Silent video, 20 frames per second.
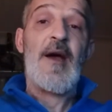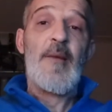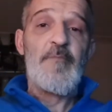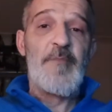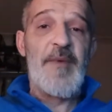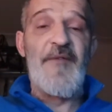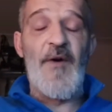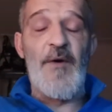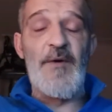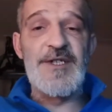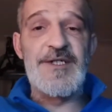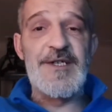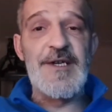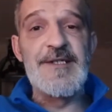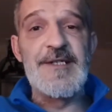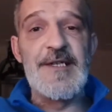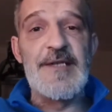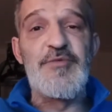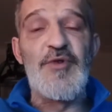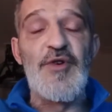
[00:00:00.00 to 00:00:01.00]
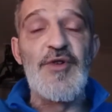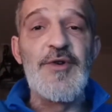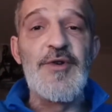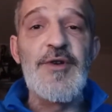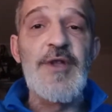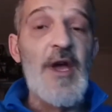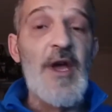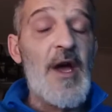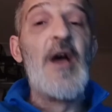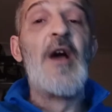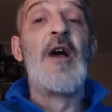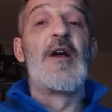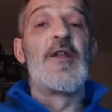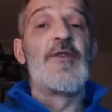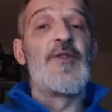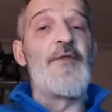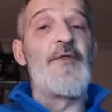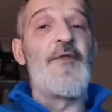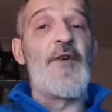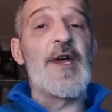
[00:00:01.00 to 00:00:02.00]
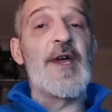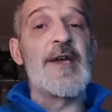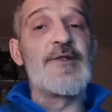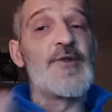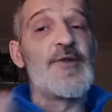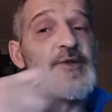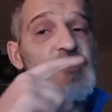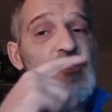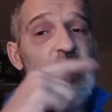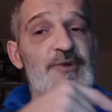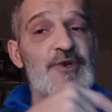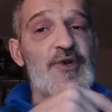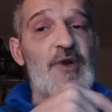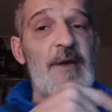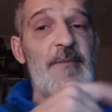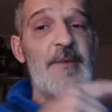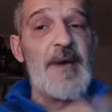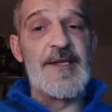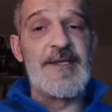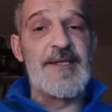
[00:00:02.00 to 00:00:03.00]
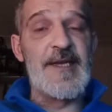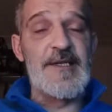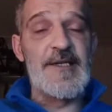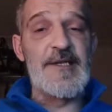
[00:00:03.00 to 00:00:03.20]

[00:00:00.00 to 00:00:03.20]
Before watching this product, don't forget to subscribe and tick